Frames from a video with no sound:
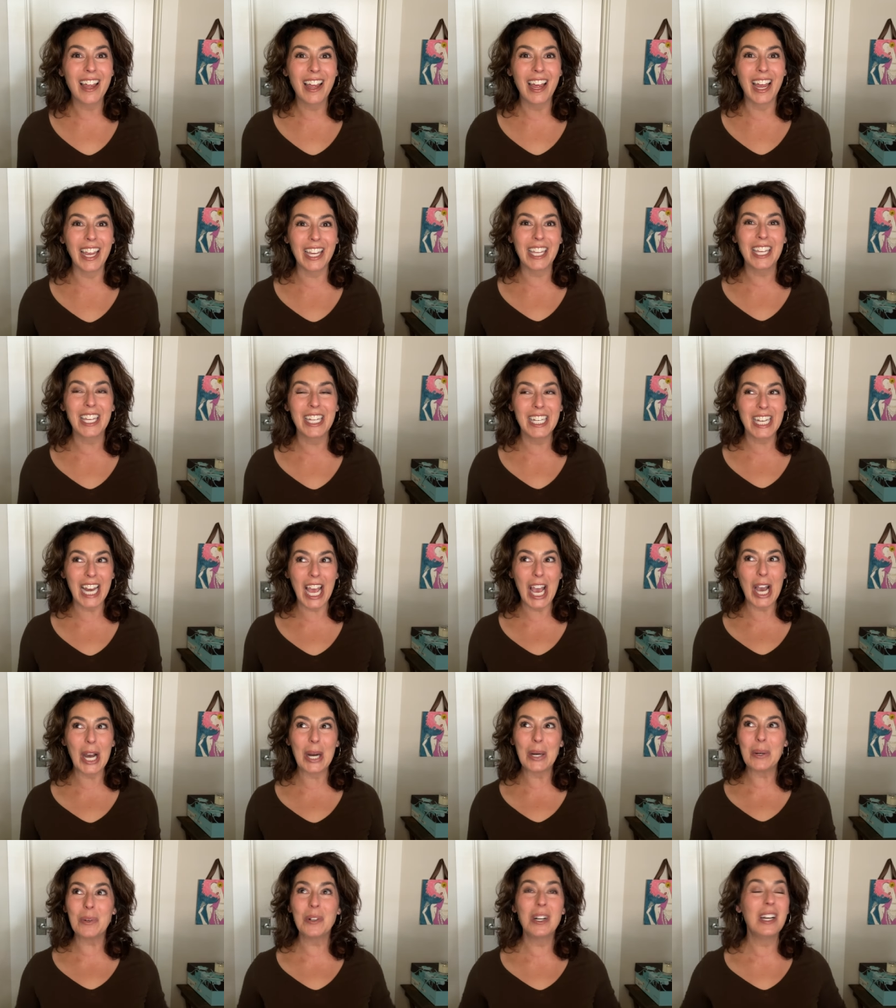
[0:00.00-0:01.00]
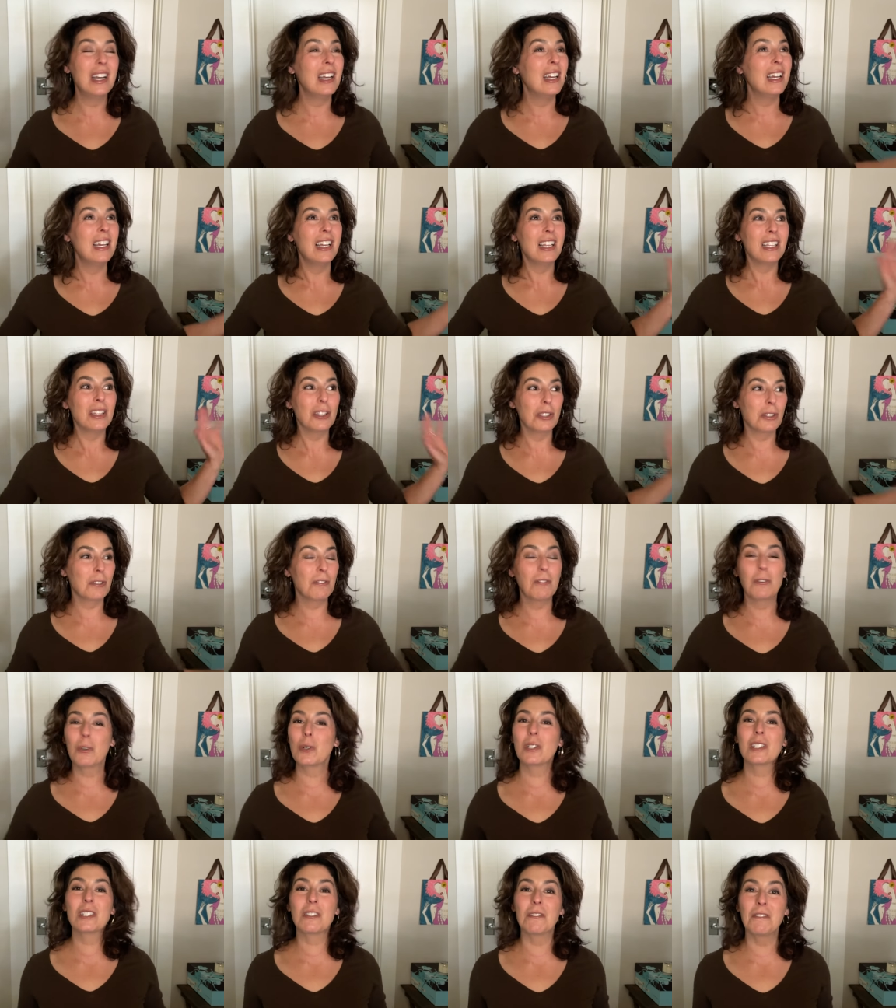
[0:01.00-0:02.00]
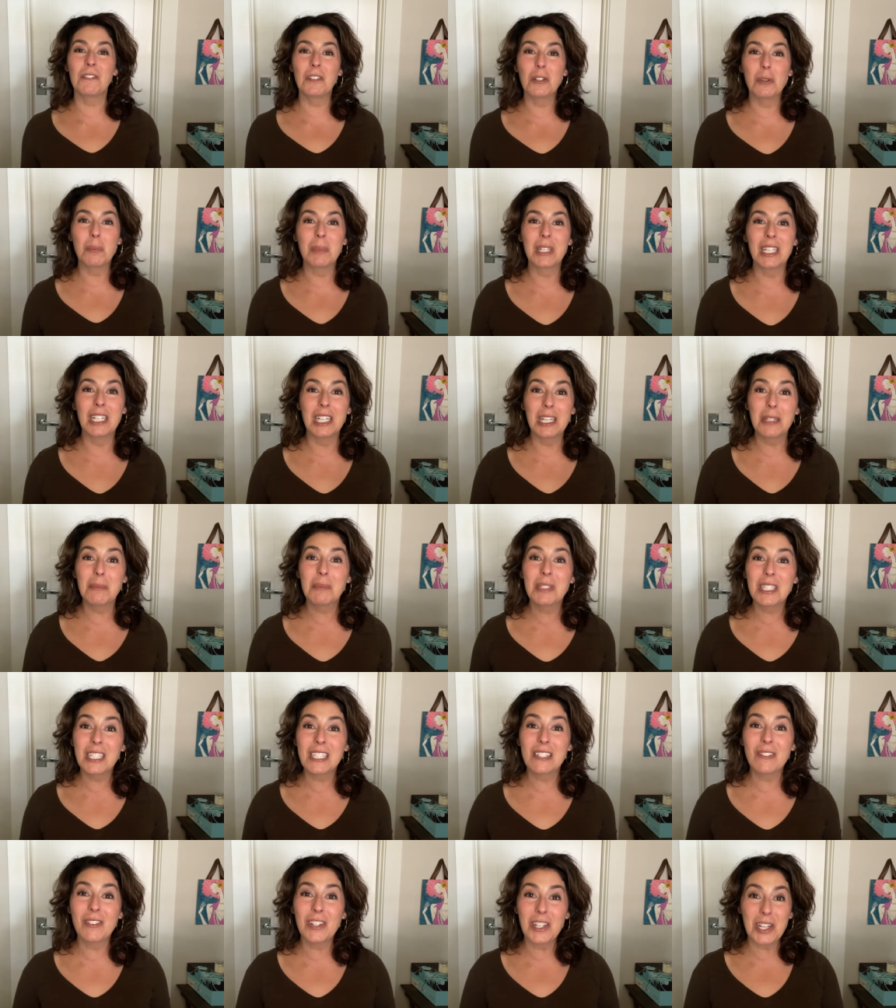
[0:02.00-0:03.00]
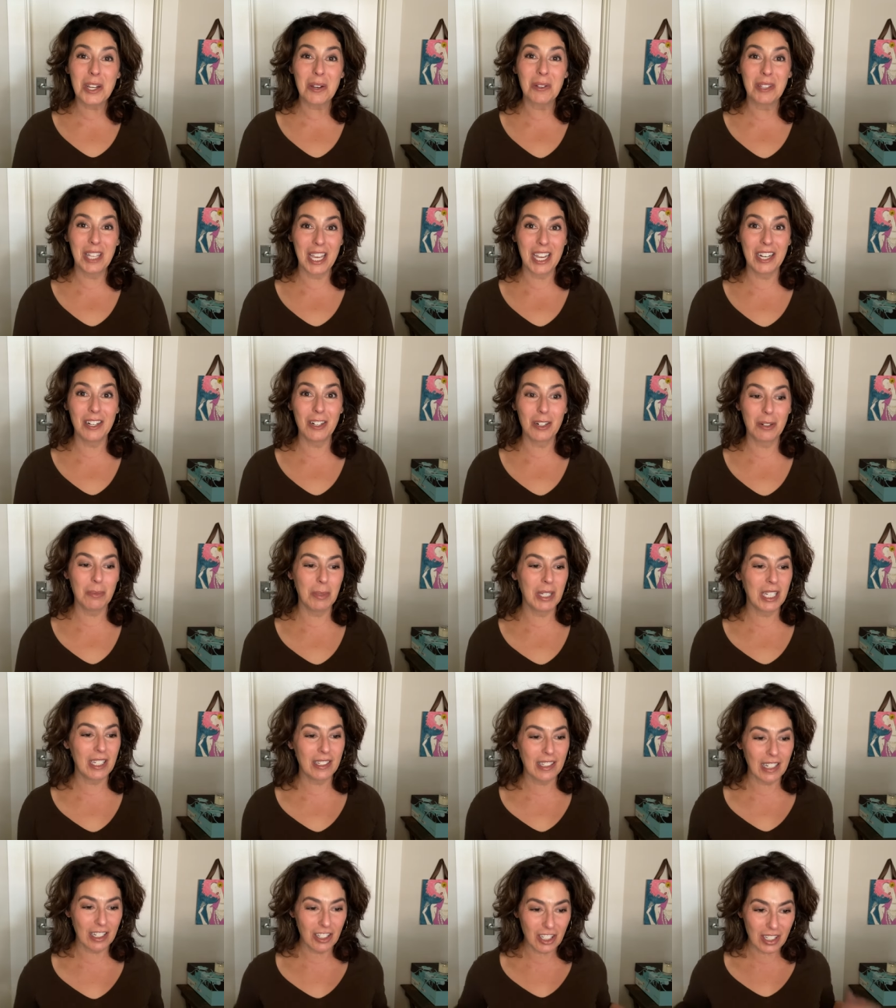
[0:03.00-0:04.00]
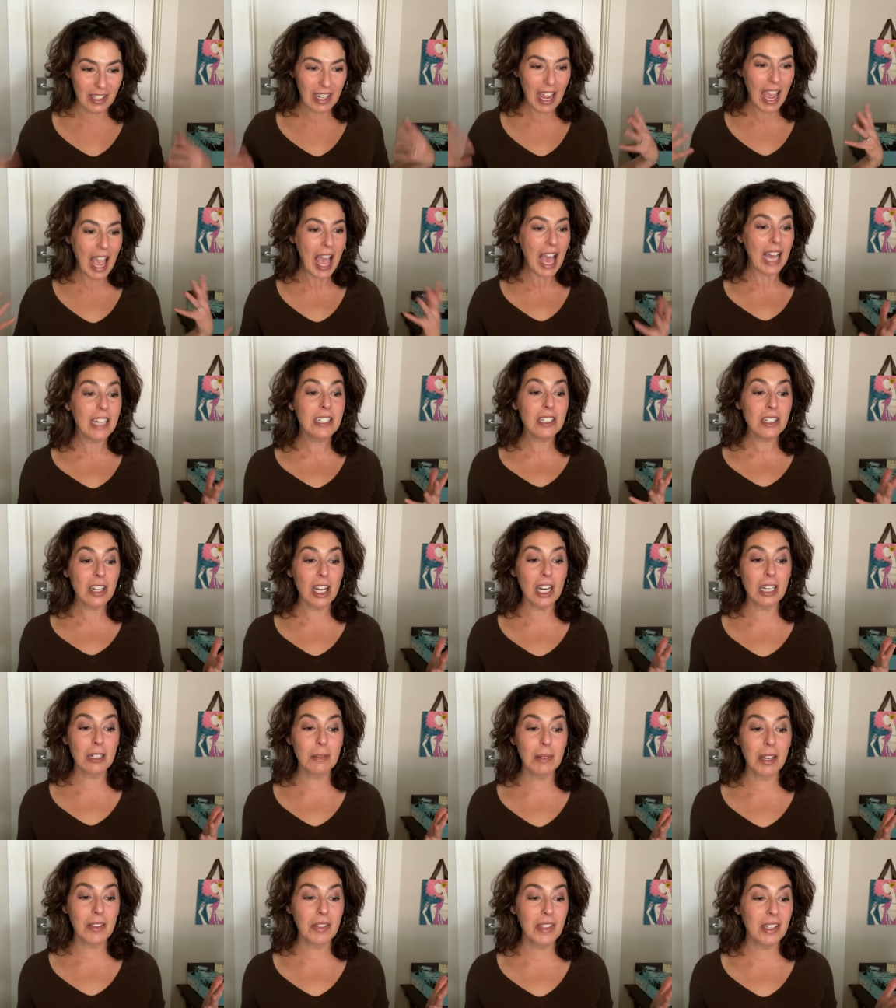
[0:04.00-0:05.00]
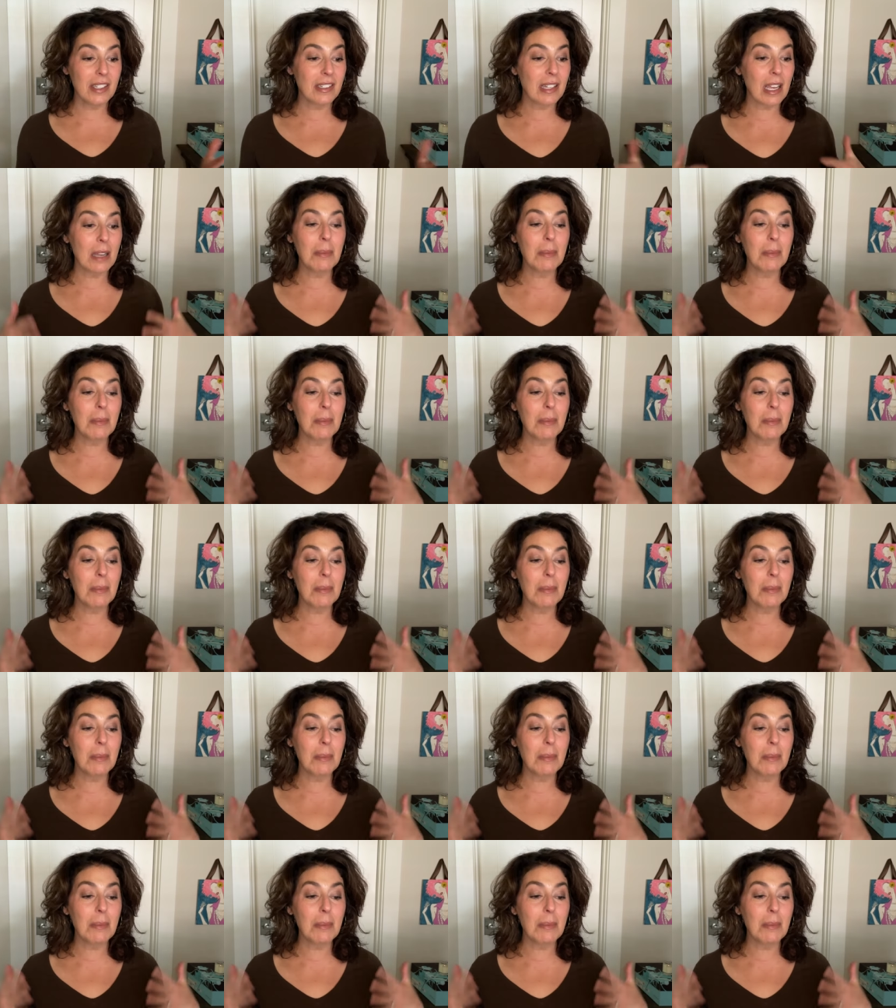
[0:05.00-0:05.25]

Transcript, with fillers: I can now Look forward to filming an empties video later because I just had to talk about this.